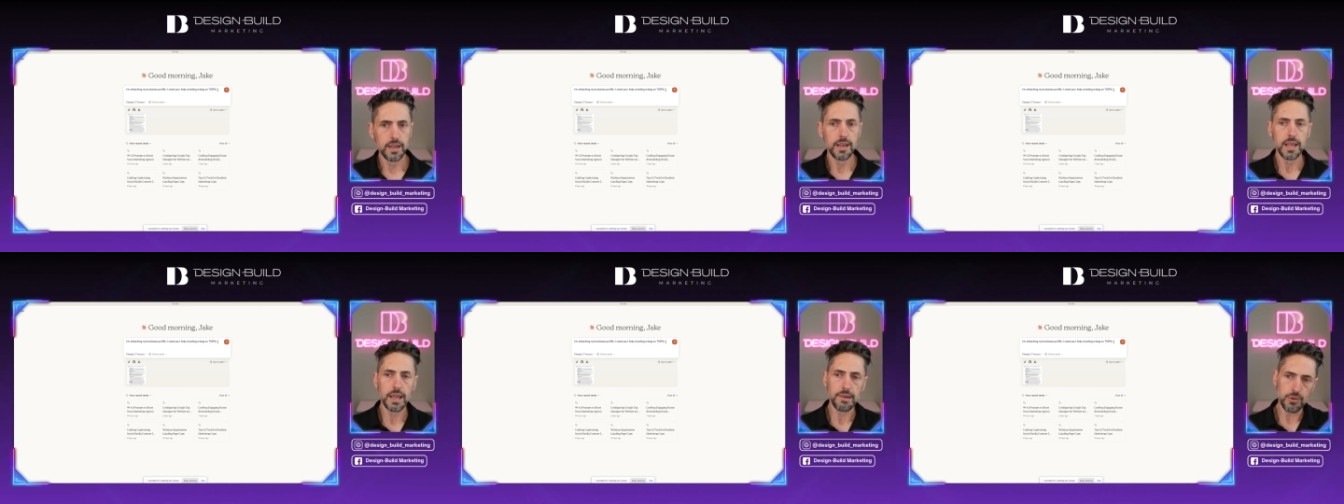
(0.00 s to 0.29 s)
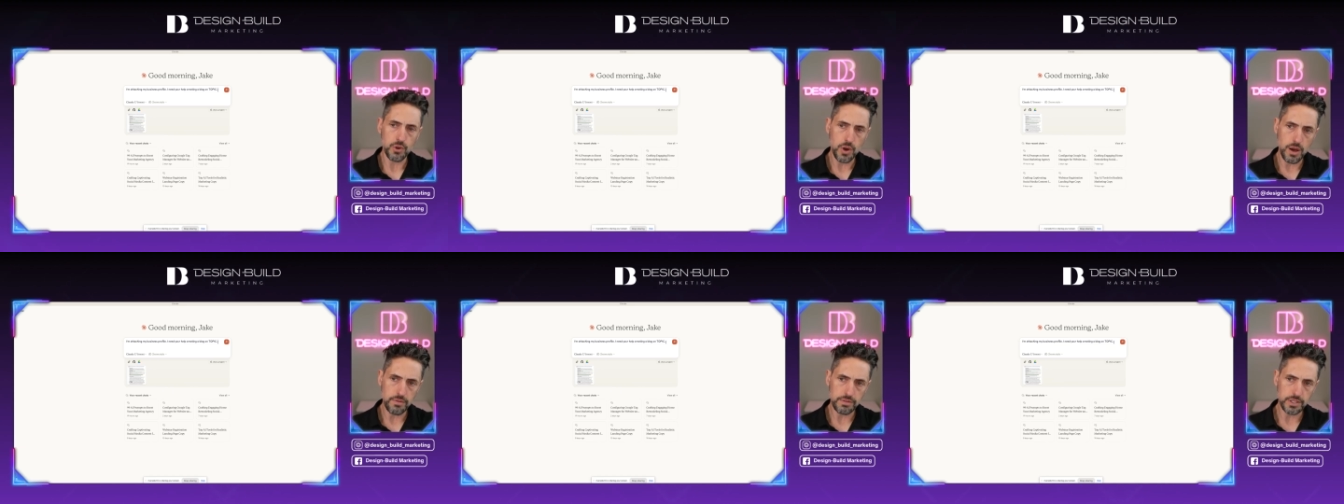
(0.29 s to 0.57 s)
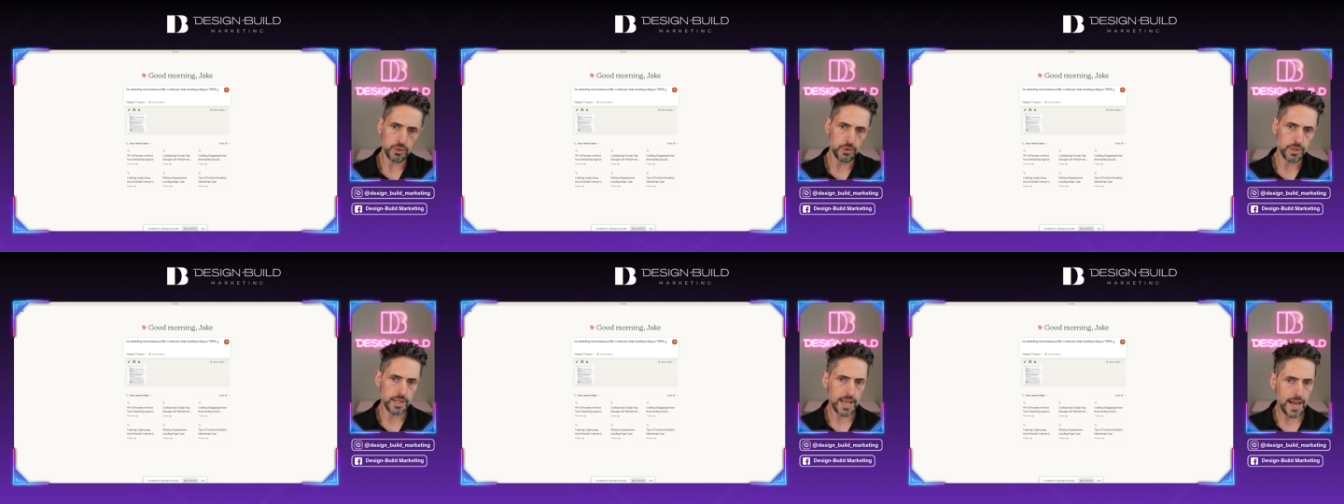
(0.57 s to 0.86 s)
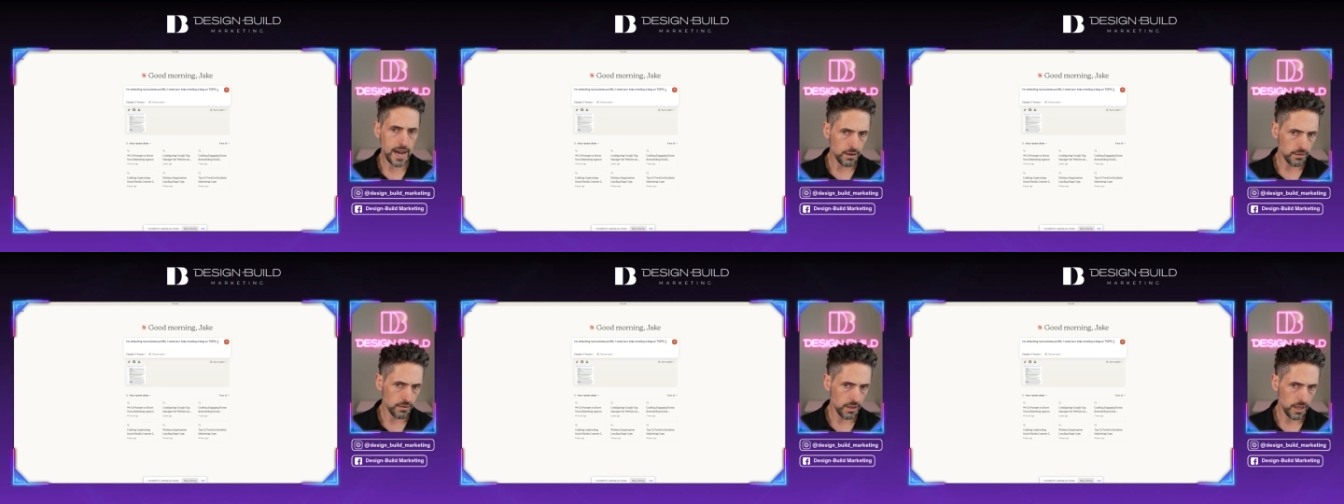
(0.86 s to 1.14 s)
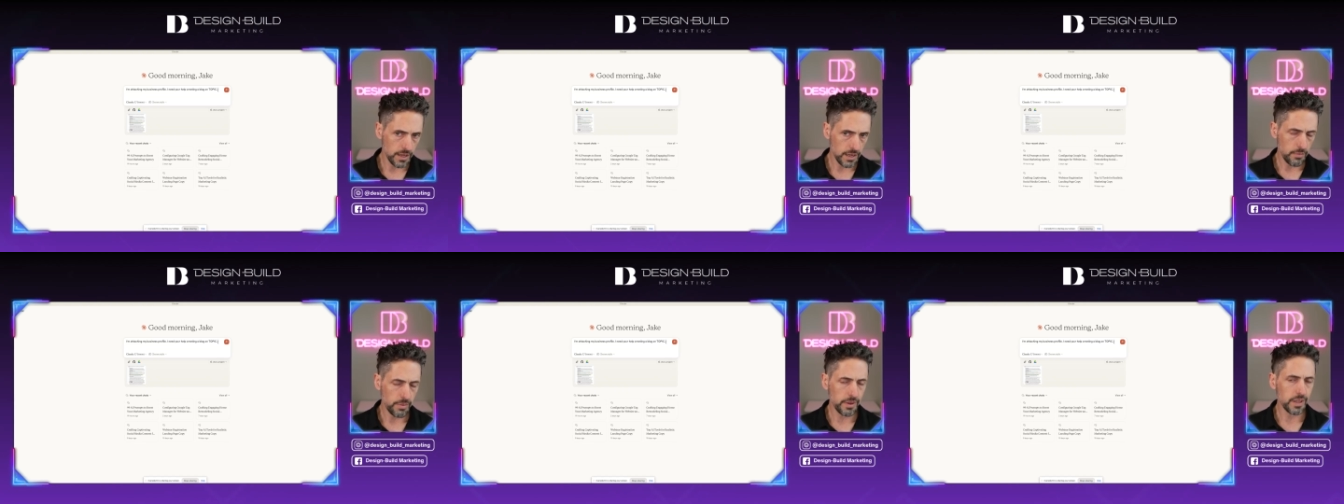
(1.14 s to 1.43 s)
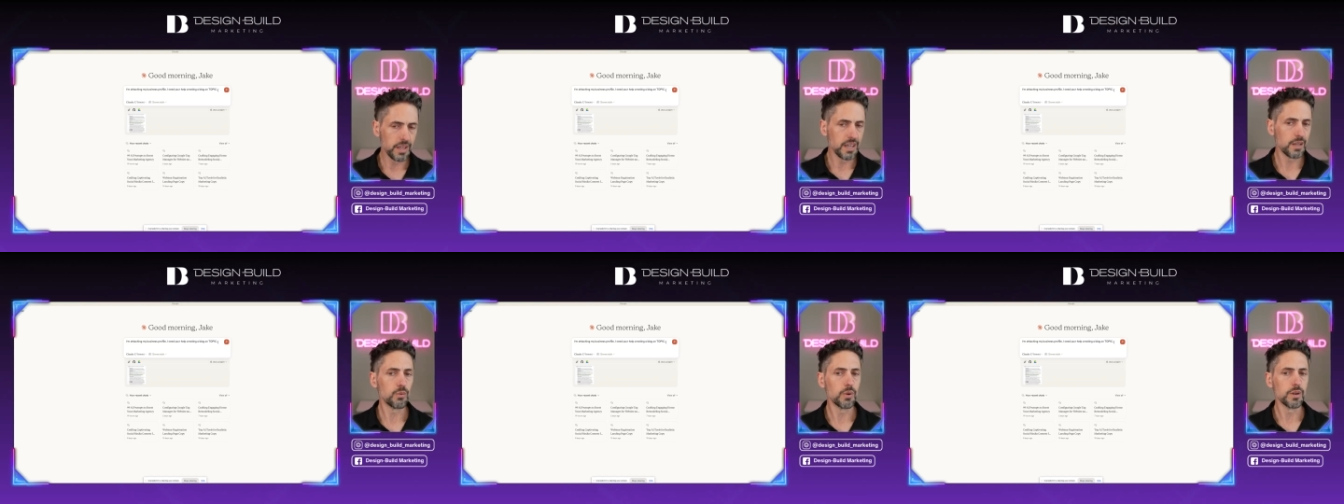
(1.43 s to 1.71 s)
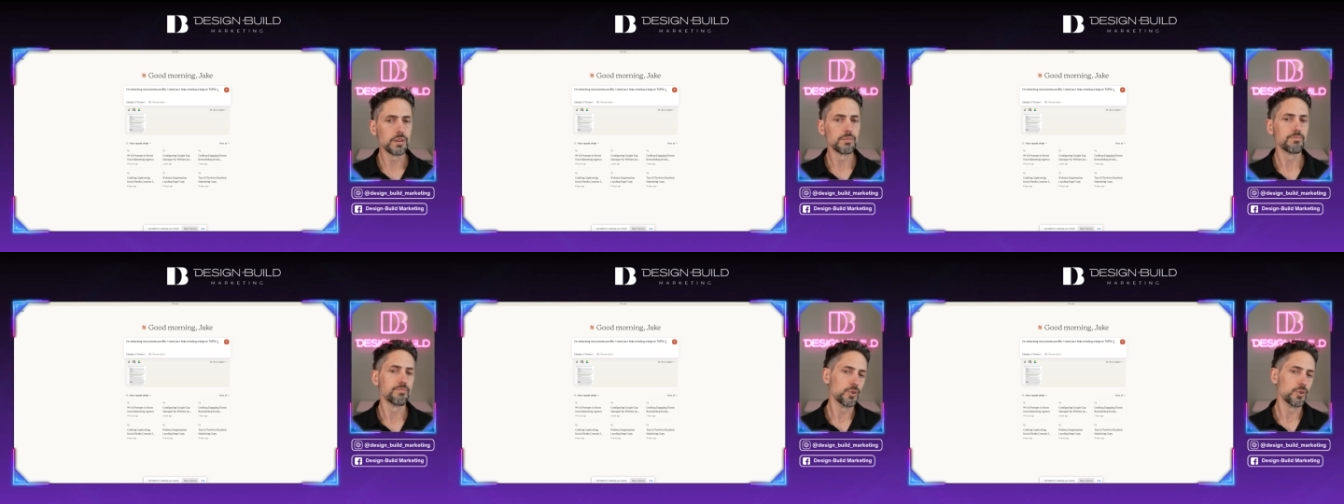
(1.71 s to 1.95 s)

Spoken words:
If you have it do the outline to begin with,